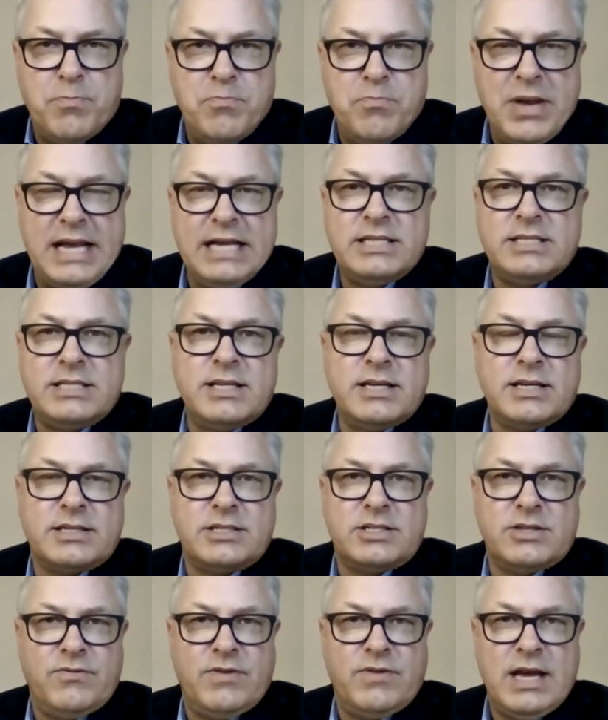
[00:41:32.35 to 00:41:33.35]
the
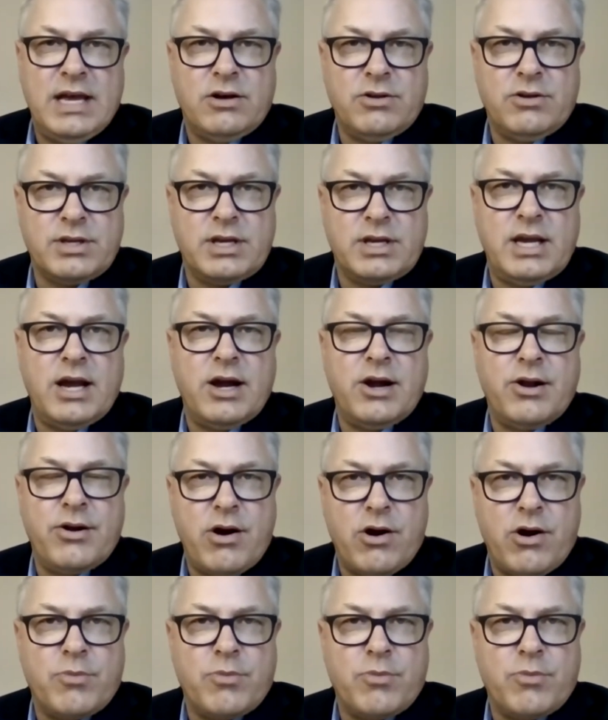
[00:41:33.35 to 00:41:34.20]
basics of healthcare